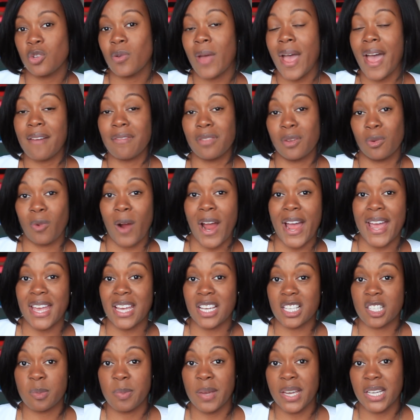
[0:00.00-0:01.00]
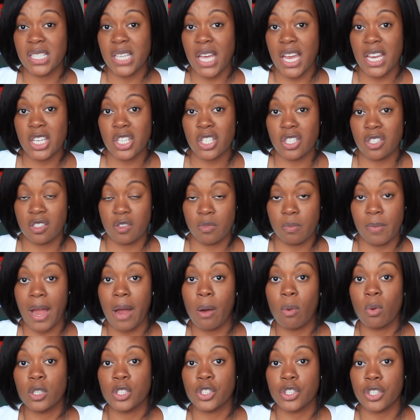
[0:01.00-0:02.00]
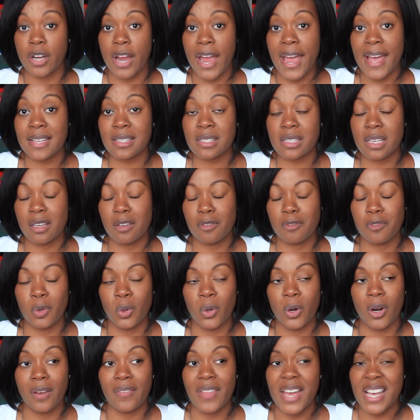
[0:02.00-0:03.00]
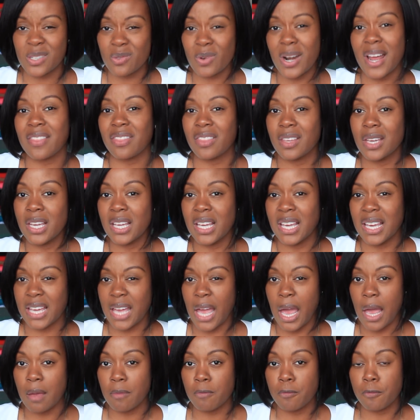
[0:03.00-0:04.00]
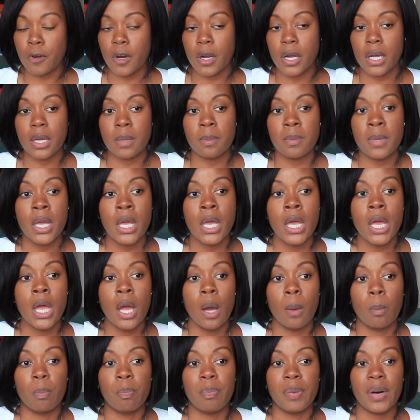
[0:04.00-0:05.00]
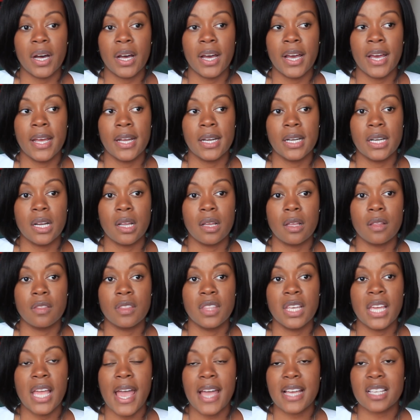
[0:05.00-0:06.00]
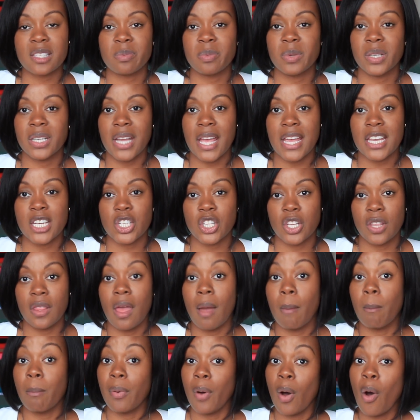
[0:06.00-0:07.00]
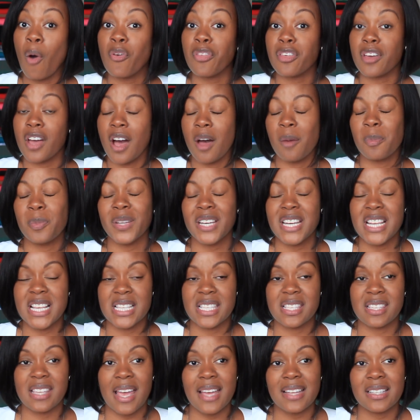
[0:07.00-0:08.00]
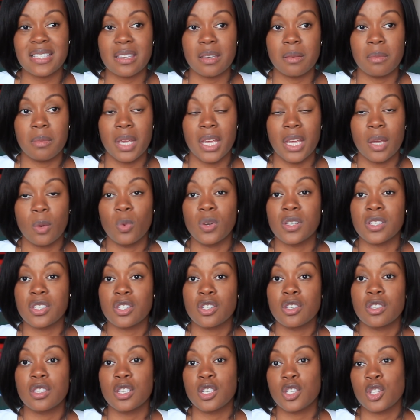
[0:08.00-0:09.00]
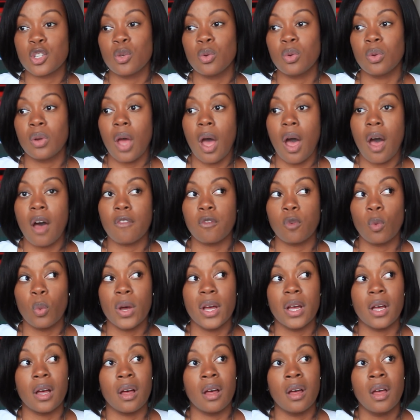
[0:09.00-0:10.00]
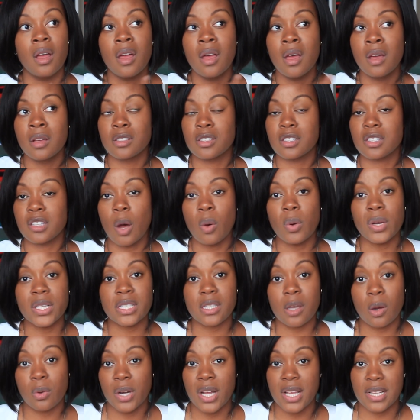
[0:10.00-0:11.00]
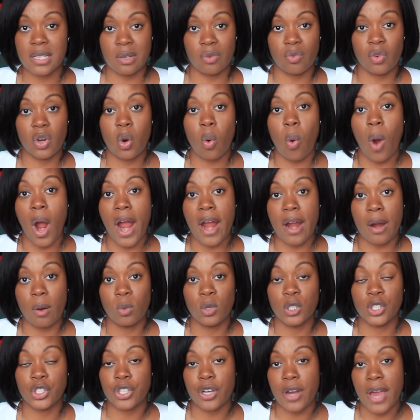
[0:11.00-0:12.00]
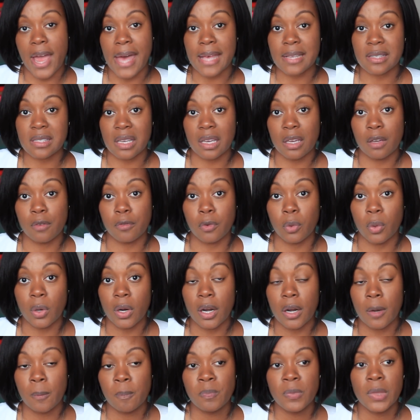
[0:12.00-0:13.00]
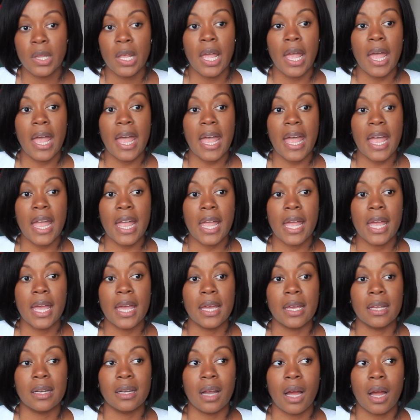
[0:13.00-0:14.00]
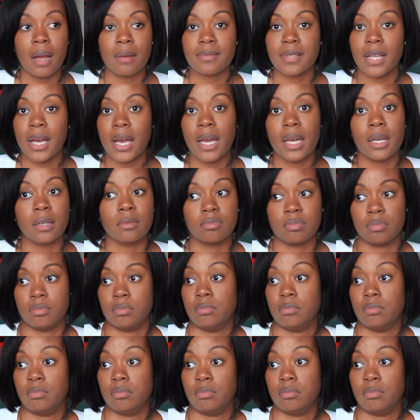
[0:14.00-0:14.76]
you have the right expectations about what you're asking for that's what i think it came from but the explanation that both companies said to me was to the tune of well so and so doesn't require what you're asking for and i'm like